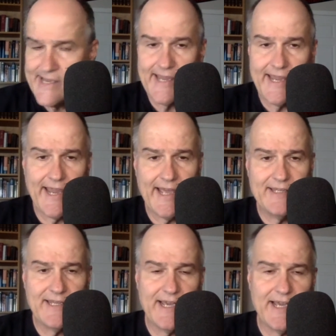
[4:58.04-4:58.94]

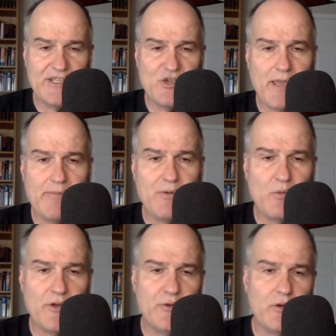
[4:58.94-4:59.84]
And uh, you may be
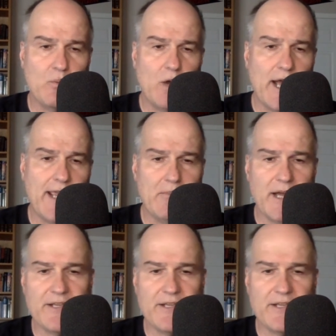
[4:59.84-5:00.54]
wondering, why am I